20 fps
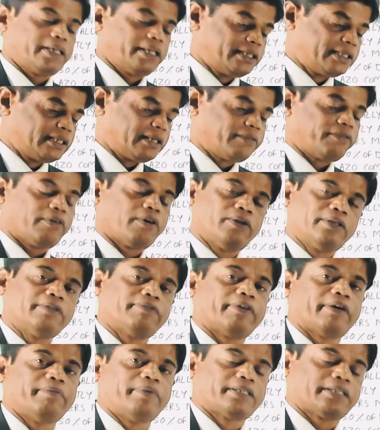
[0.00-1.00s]
in the on the
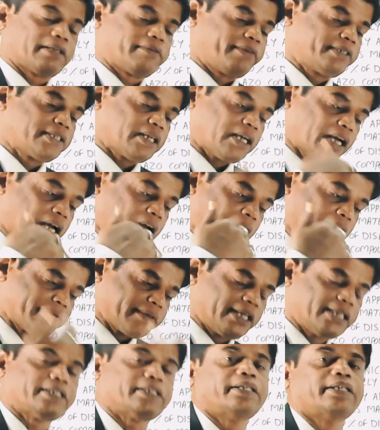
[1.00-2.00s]
fiber surface as
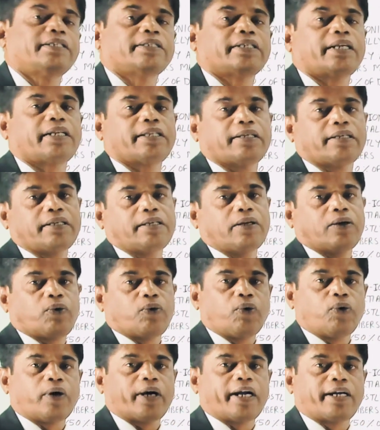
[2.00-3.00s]
well as inside the
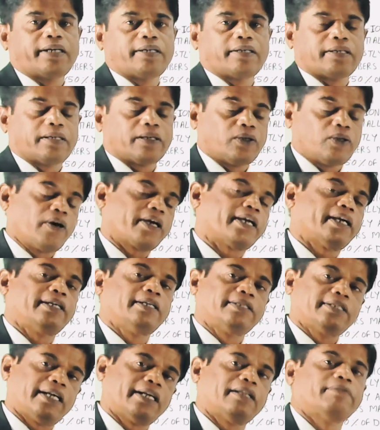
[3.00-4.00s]
go and lock
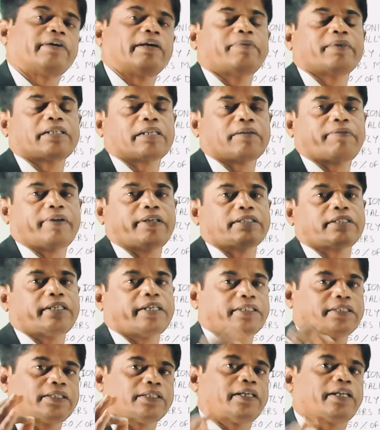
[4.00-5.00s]
inside the fiber surface
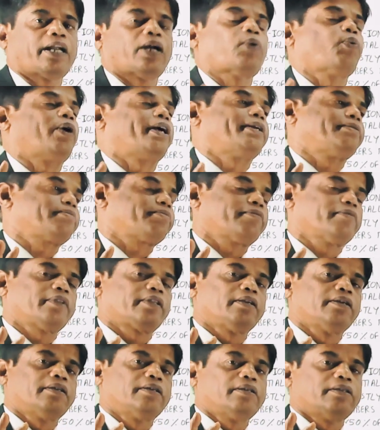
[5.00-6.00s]
is required.
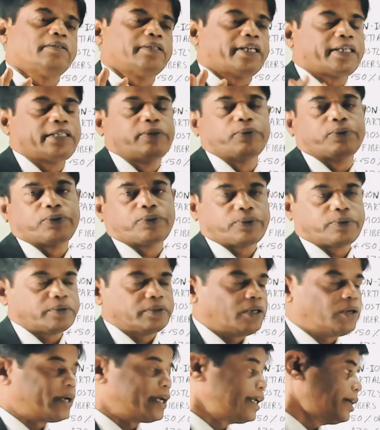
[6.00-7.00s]
Like this.
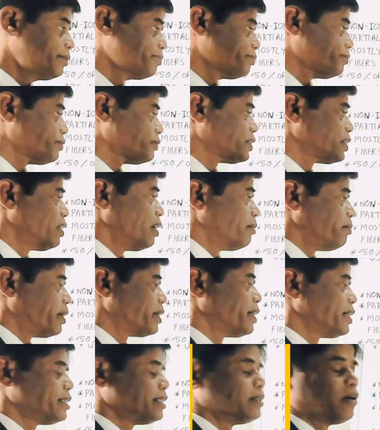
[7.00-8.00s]
Okay, now,
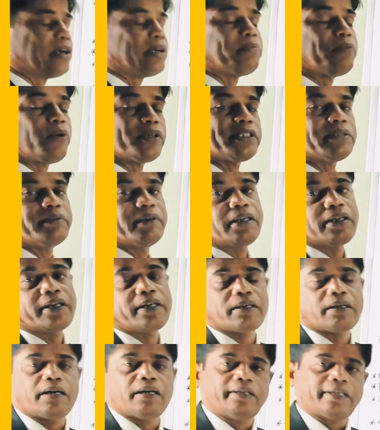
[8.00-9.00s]
but it is not possible
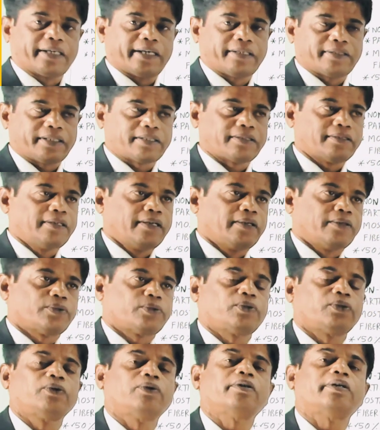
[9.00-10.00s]
in all the cases.
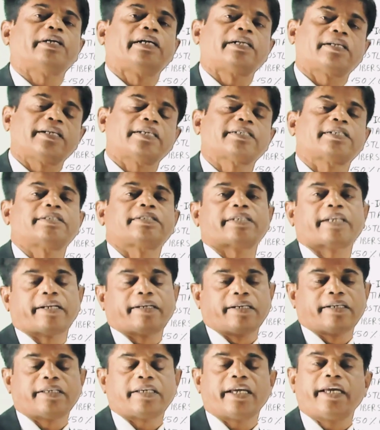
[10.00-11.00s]
So international
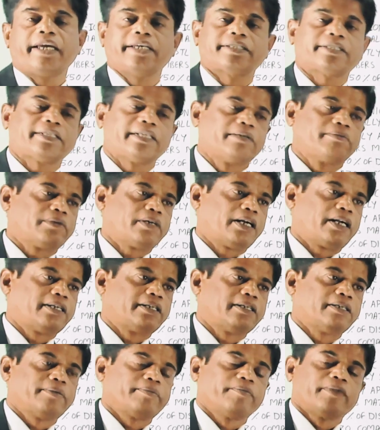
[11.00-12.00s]
standard ASTM
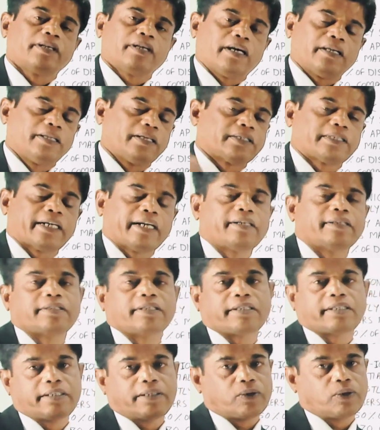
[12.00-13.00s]
and other standards
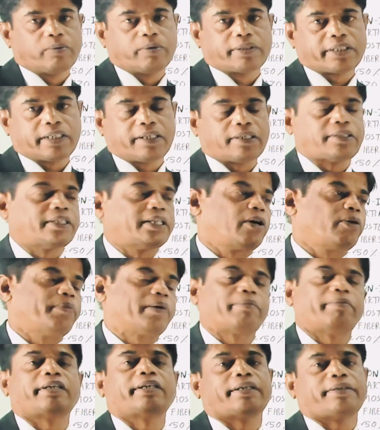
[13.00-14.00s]
of the global standard, they are
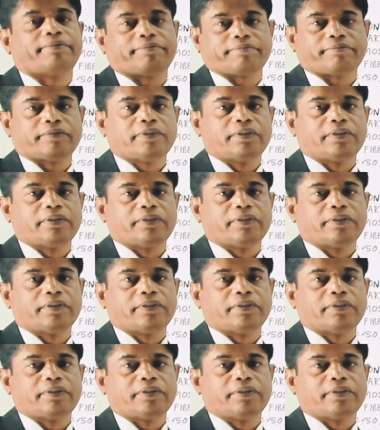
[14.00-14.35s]
permitted